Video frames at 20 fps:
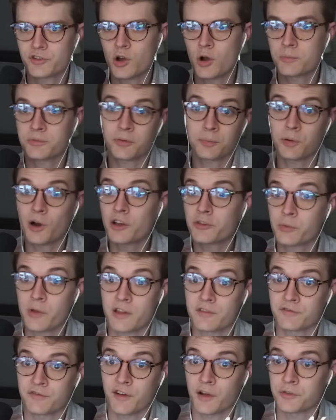Co. I'm surprised we
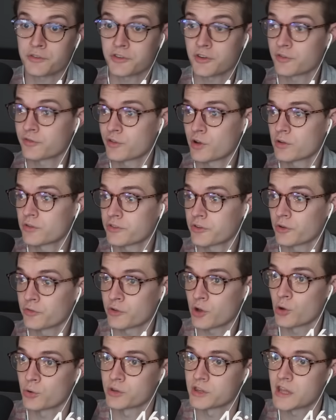hadn't found Silph
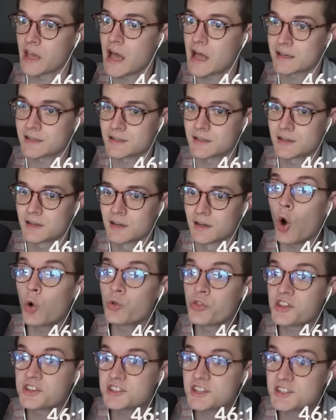Co. yet. Oh,
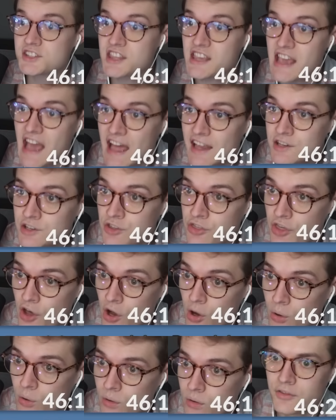this is the end, though.
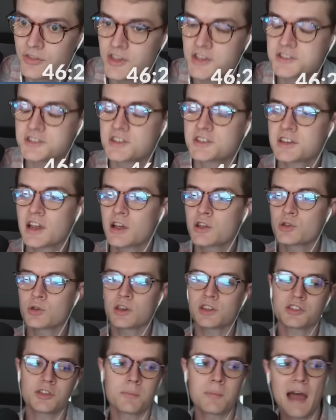This is how you
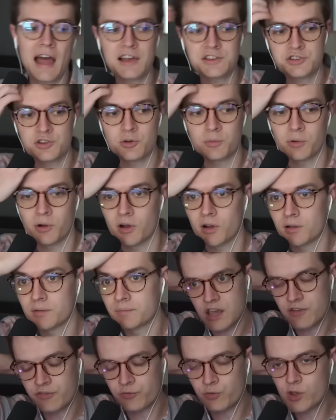get the Master Ball.
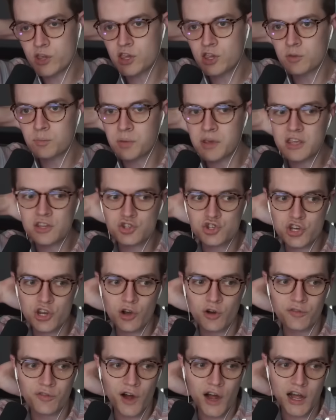If we could beat
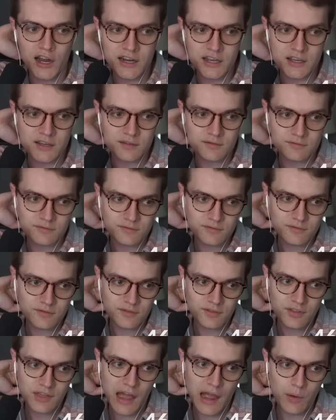Giovanni,
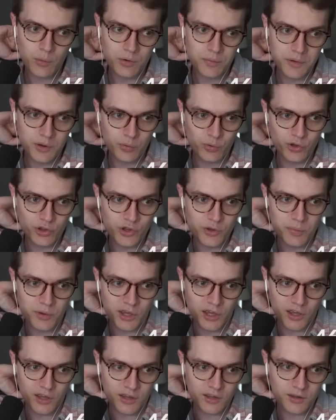that would be really
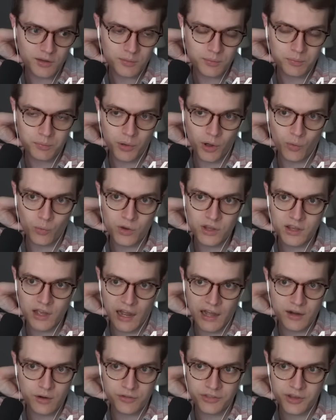big. But
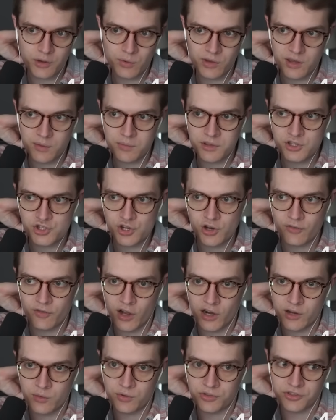I don't think we can beat
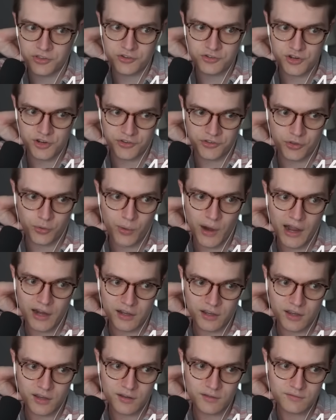Giovanni with just the
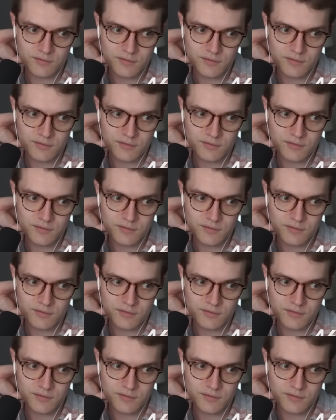Raticate.